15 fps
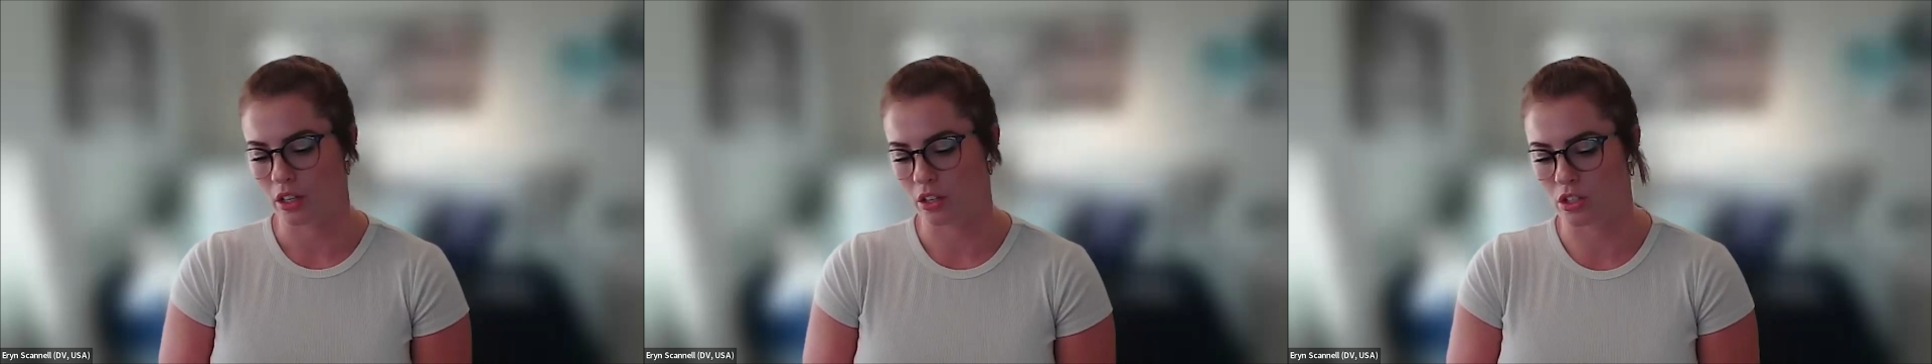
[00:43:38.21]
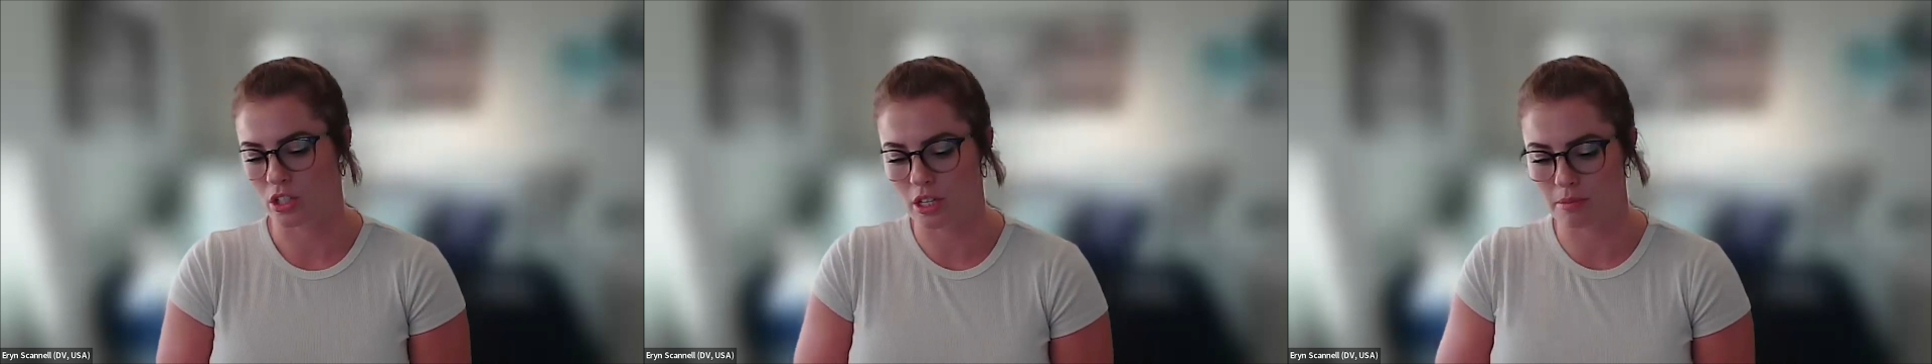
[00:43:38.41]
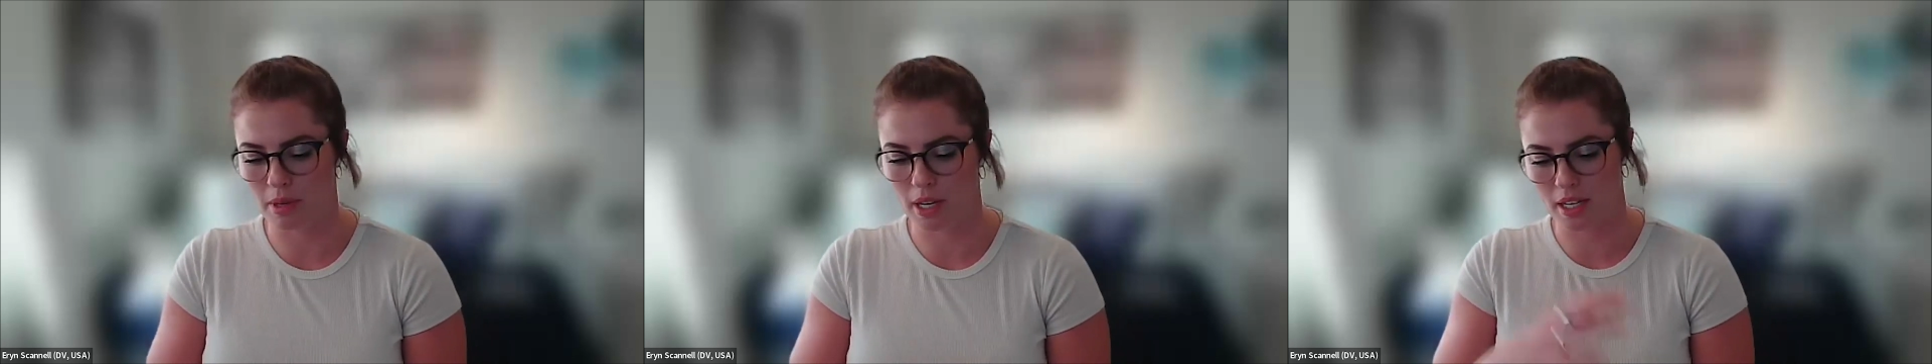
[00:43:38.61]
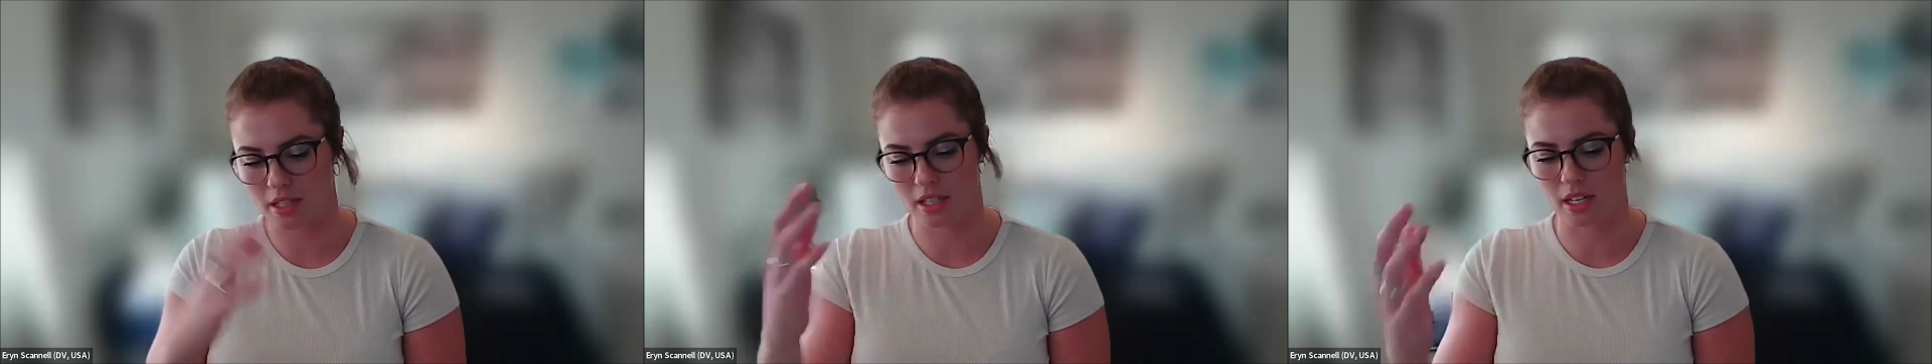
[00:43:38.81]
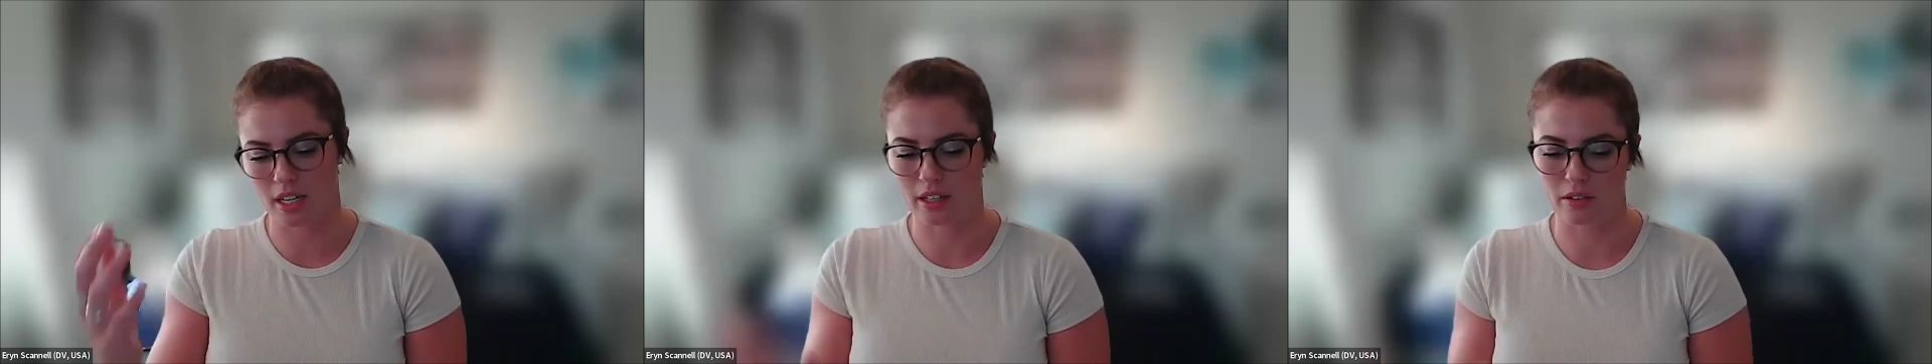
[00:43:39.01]
good
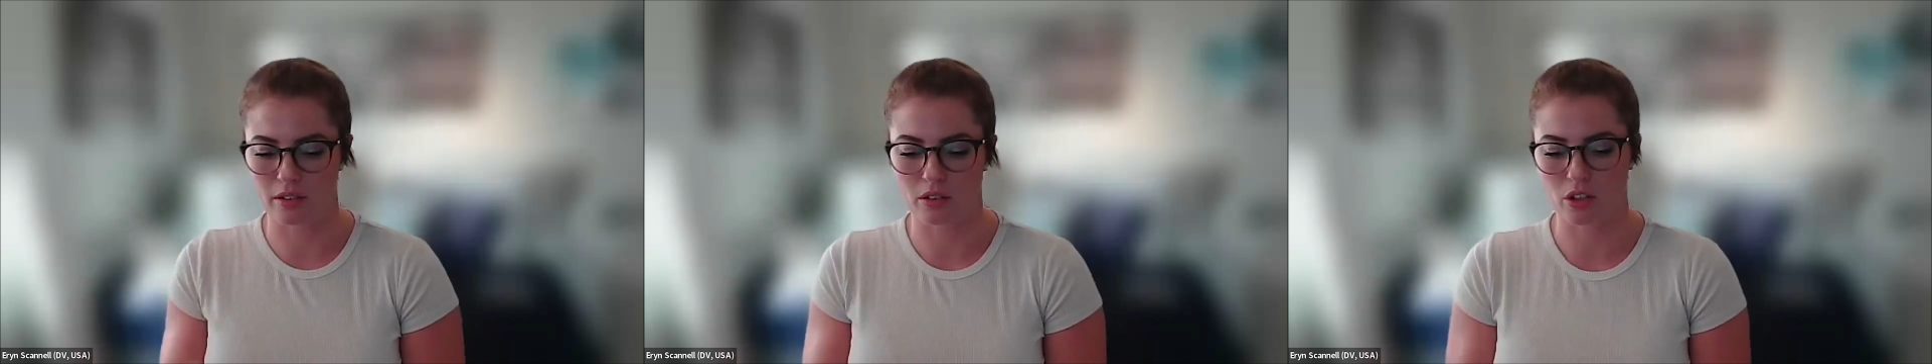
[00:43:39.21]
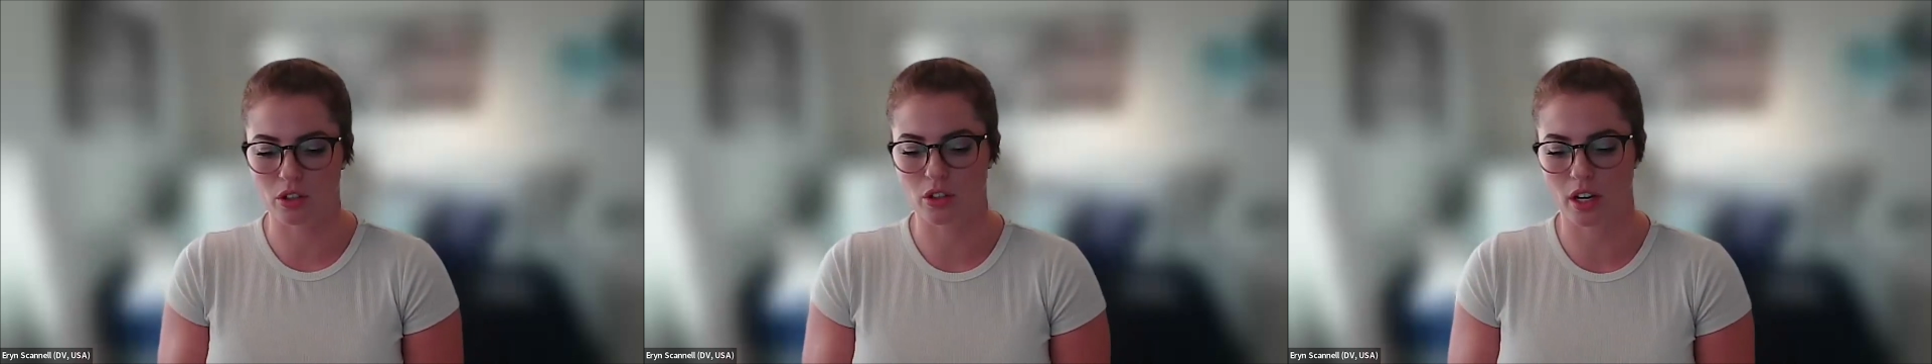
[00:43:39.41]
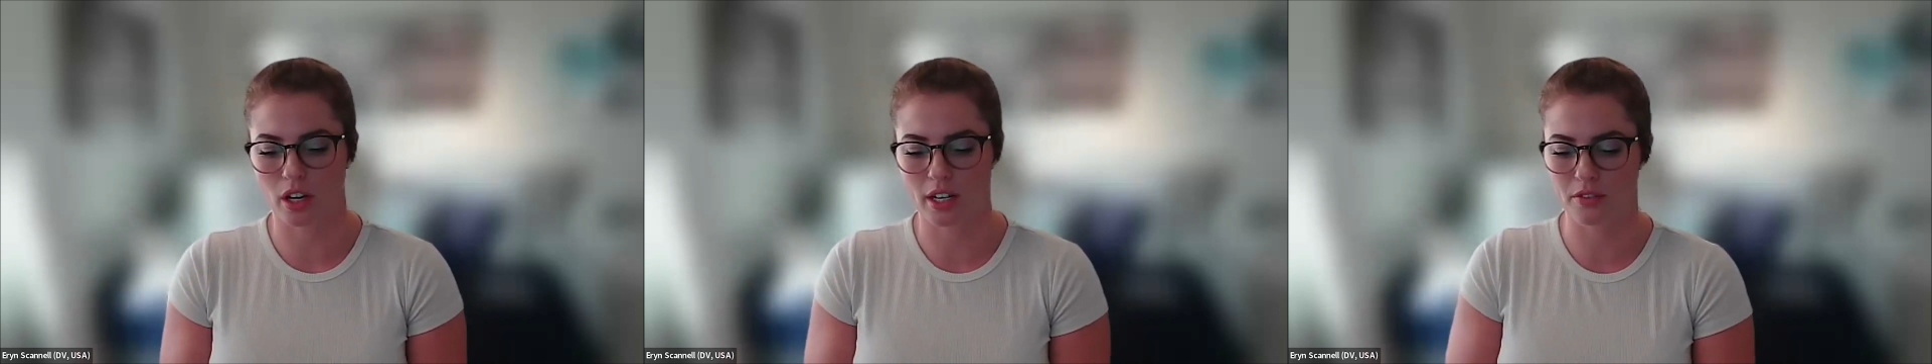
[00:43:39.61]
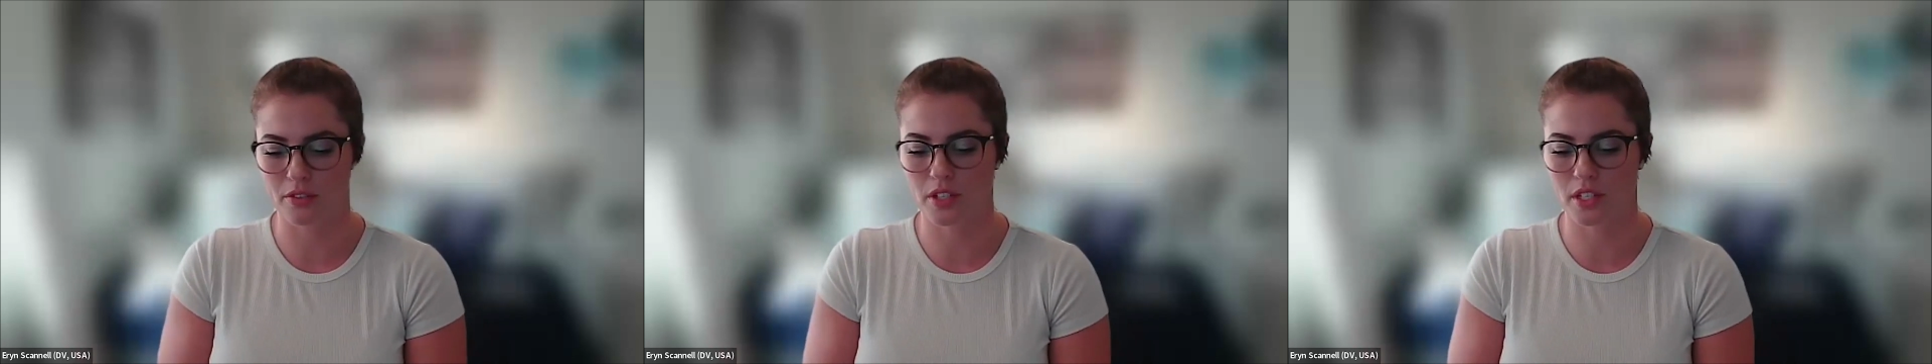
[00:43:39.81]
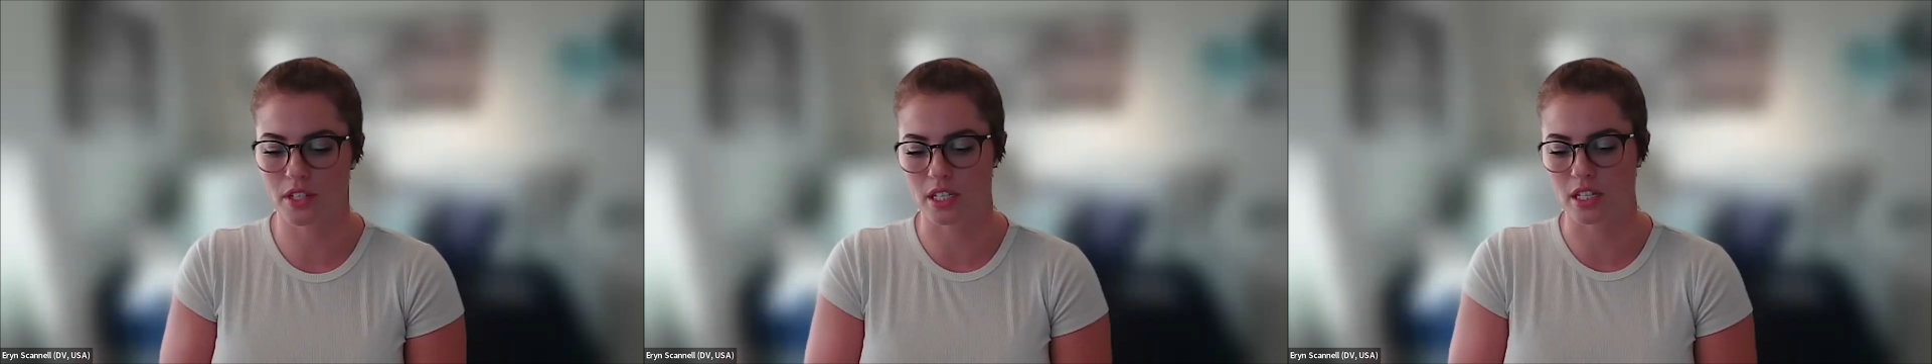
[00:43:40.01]
teammates and I could kind
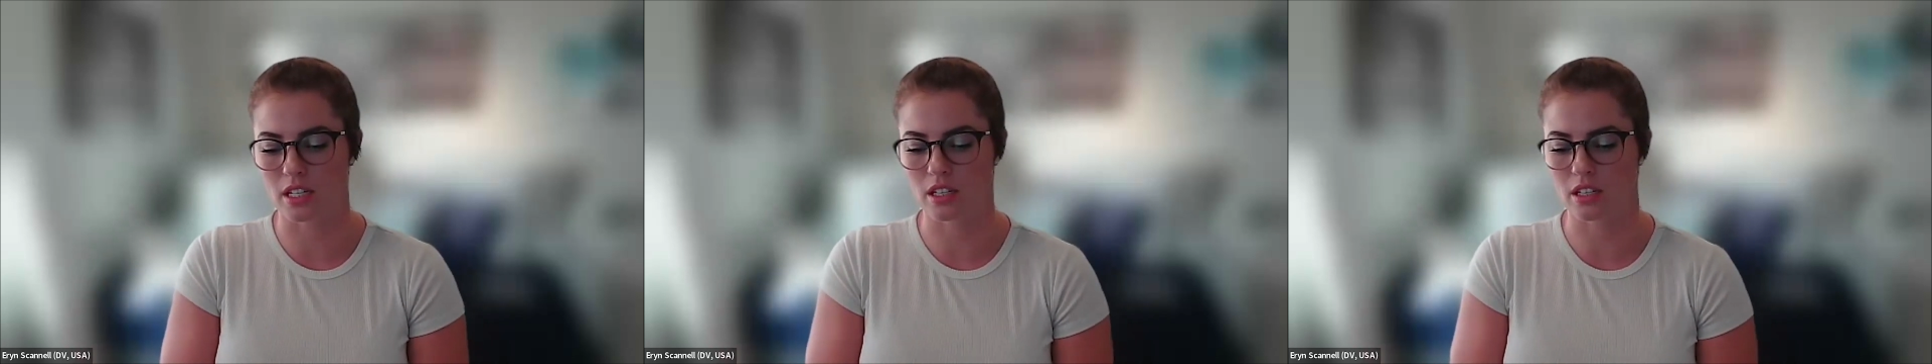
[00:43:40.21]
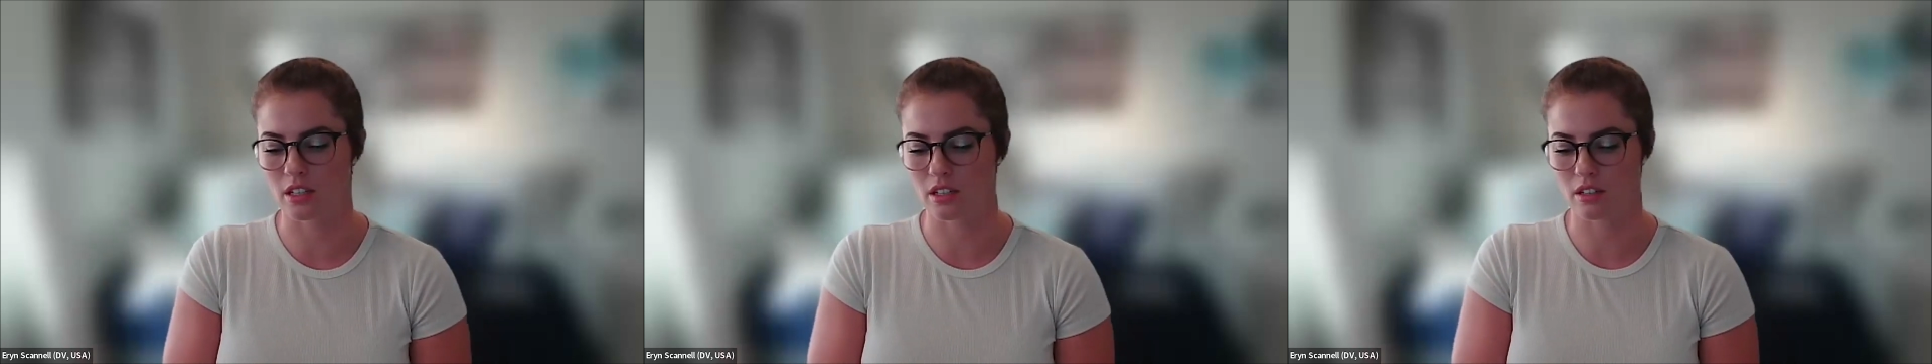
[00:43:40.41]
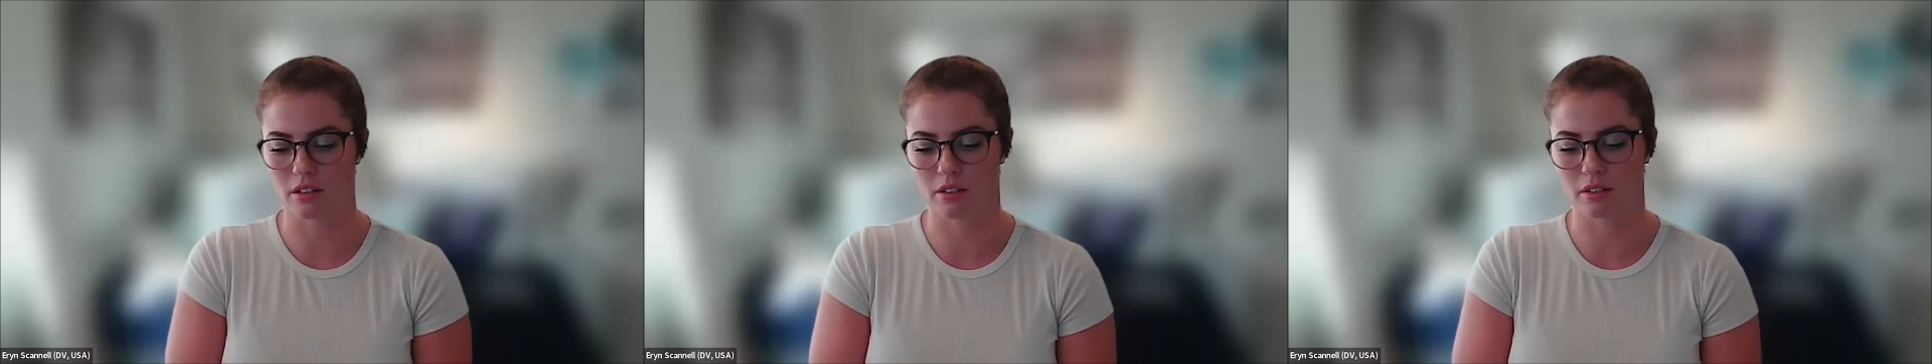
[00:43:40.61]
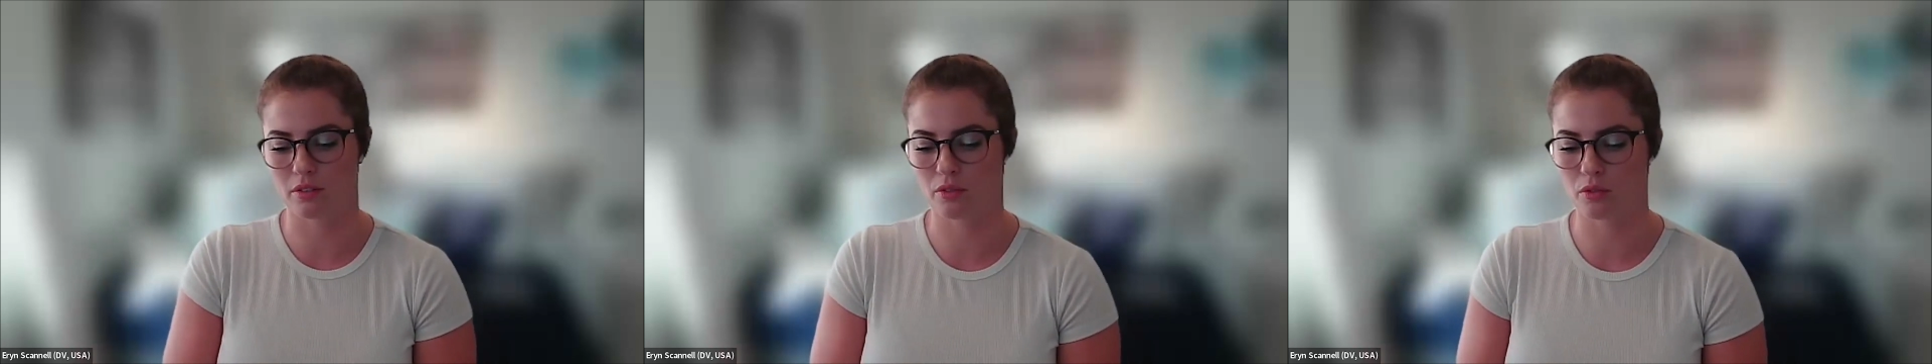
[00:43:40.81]
of see